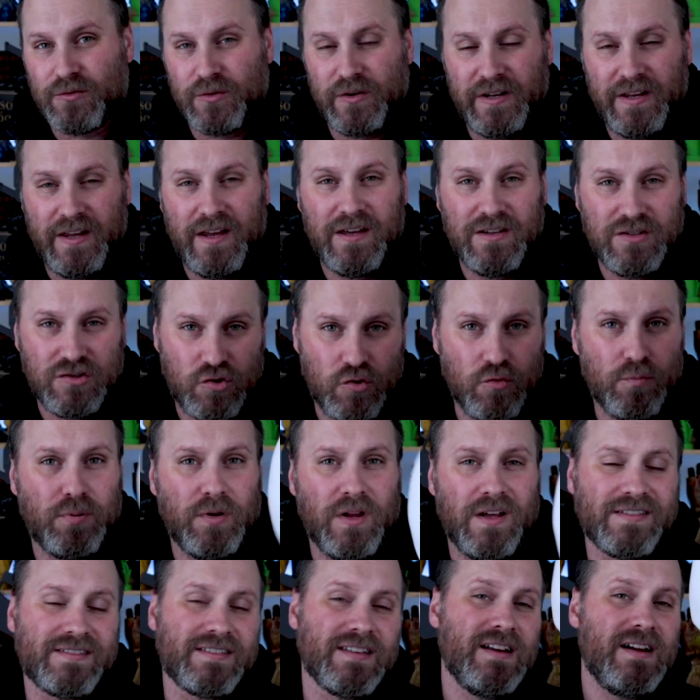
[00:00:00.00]
three D N two
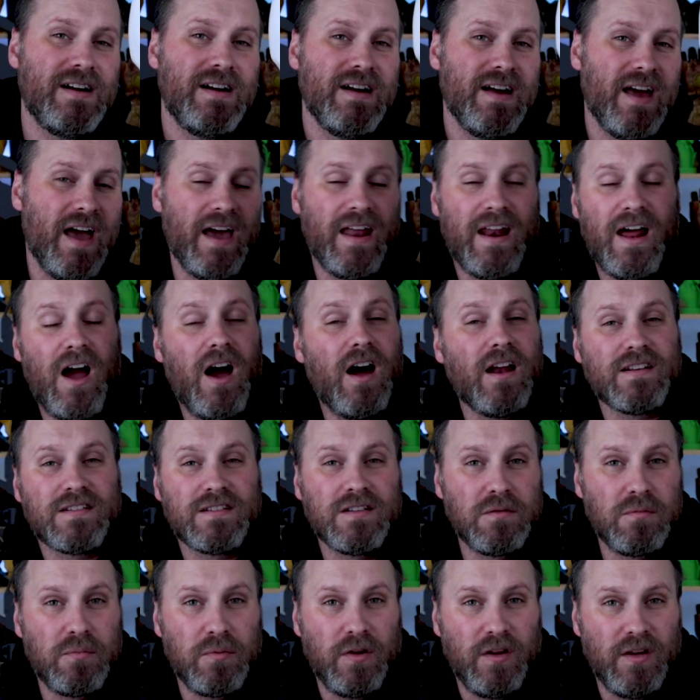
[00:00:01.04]
Plus, and I
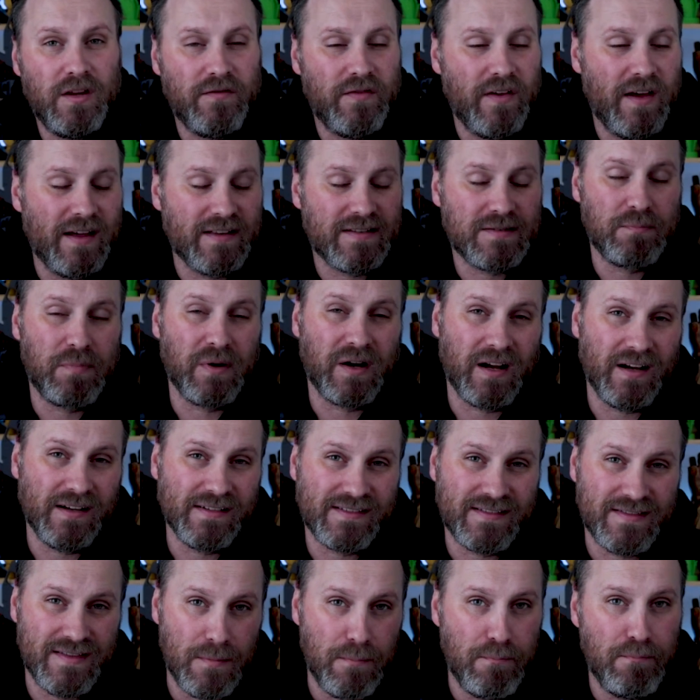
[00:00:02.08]
honestly believe that's
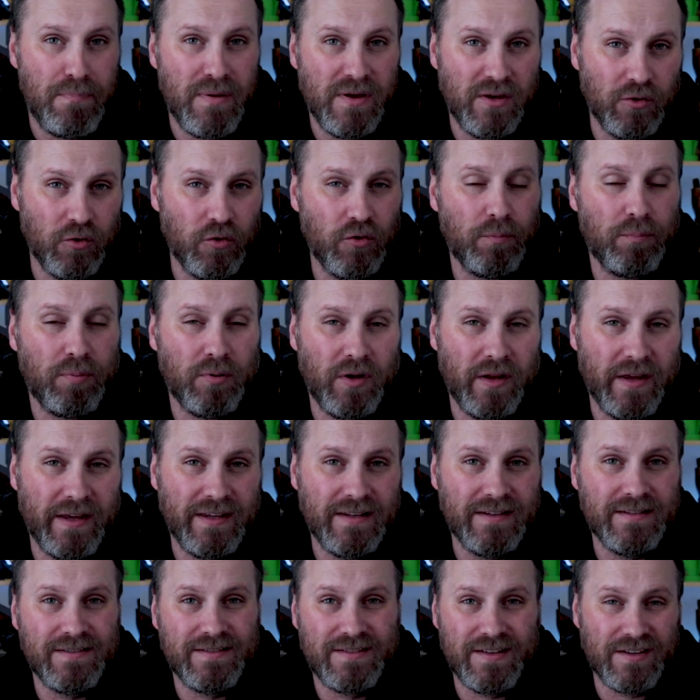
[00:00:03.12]
because the build
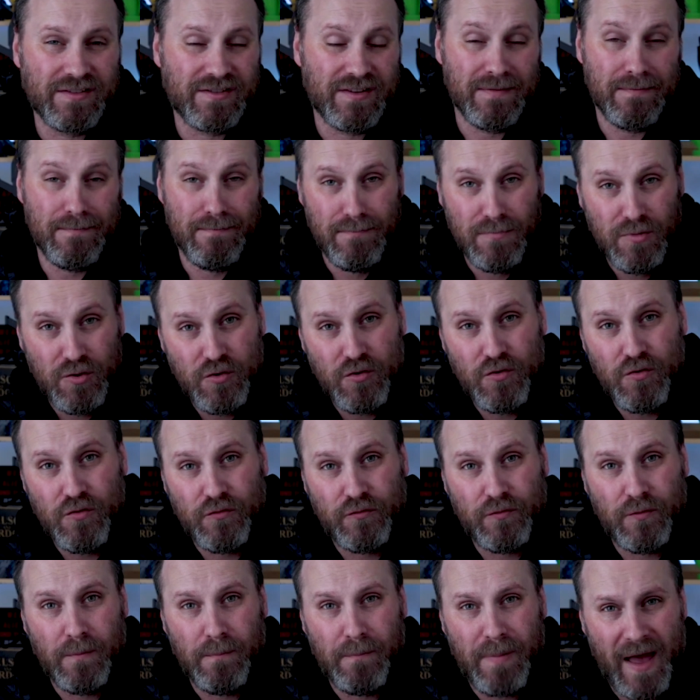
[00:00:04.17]
plate doesn't
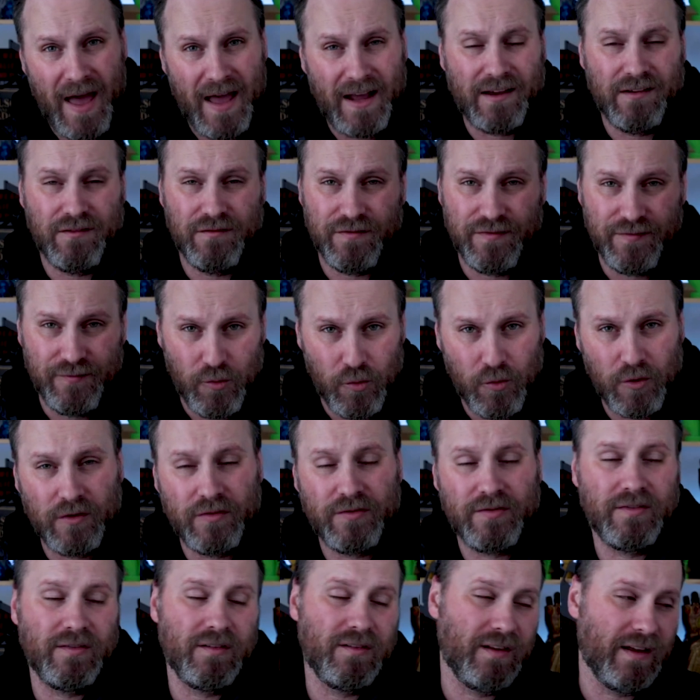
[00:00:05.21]
move back and
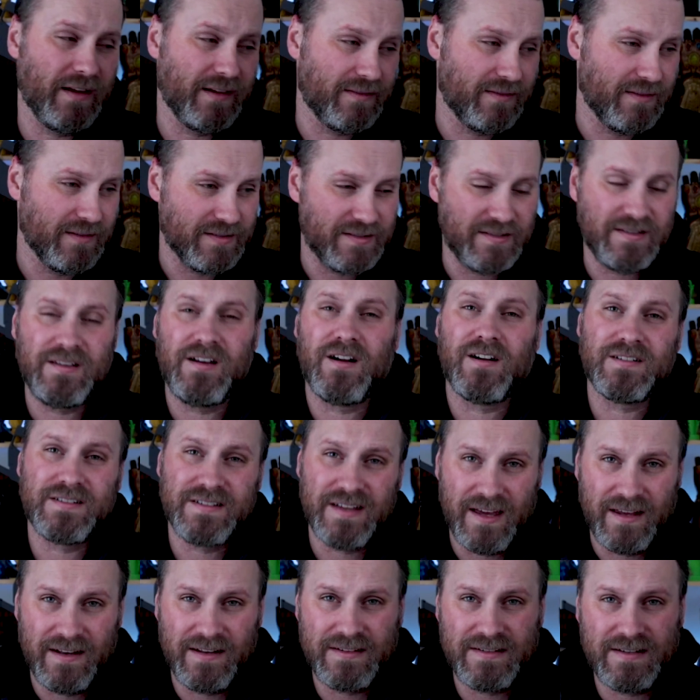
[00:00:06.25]
forth like the C R
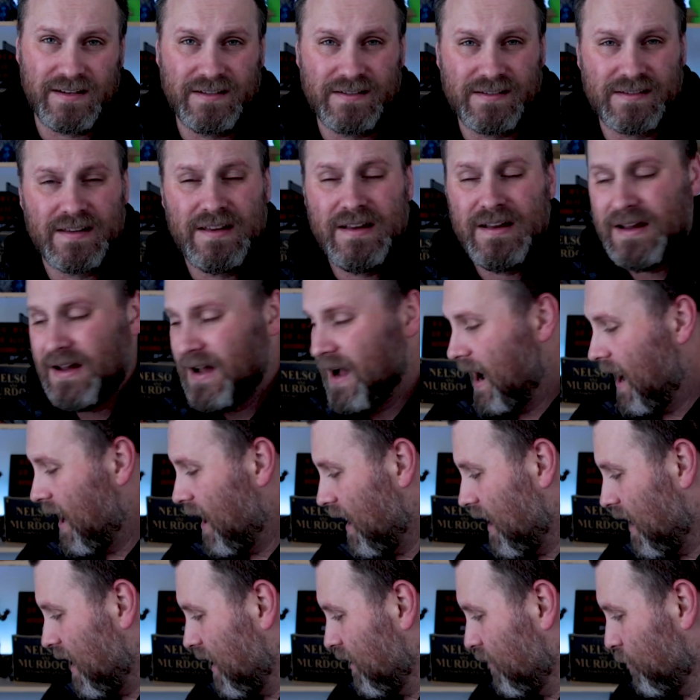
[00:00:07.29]
ten does.
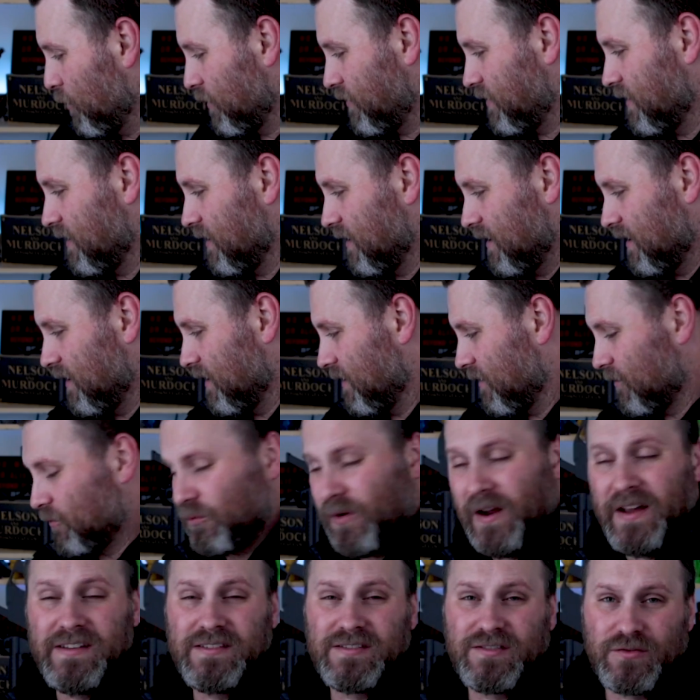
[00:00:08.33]
Uh, with the
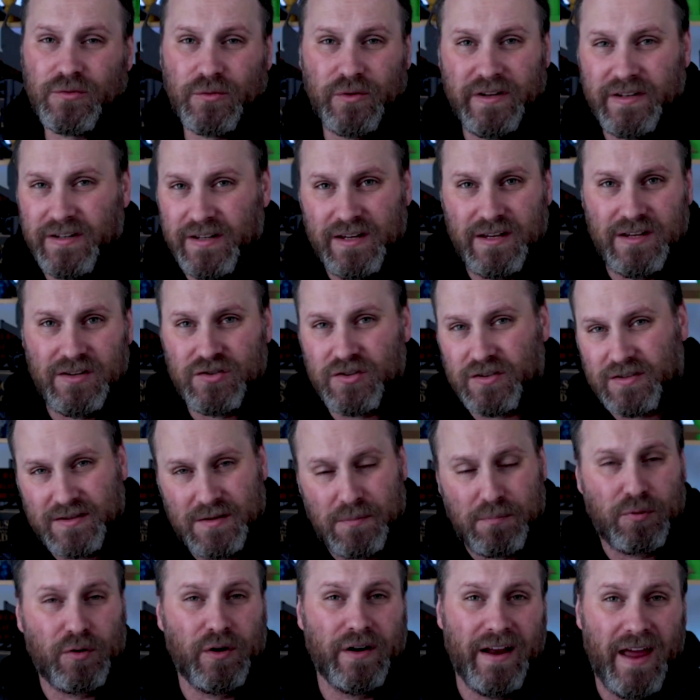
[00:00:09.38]
Raise three D, just
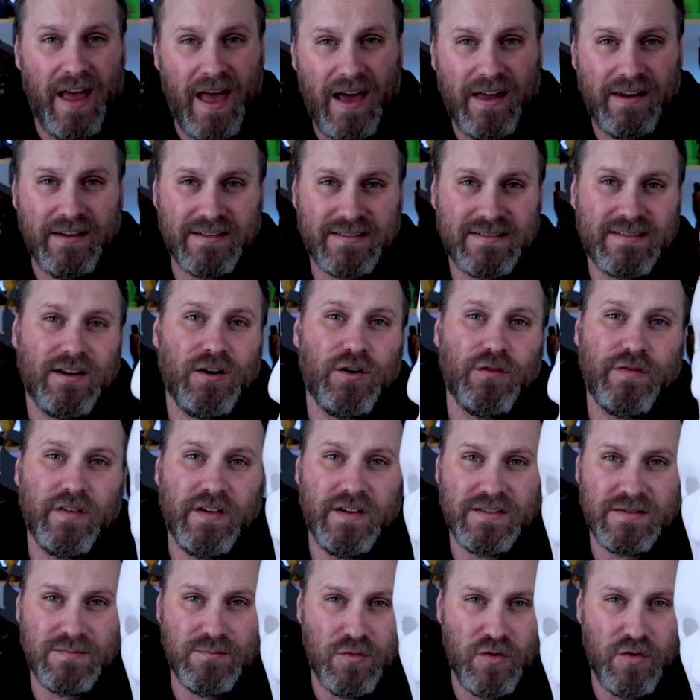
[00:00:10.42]
the print head itself is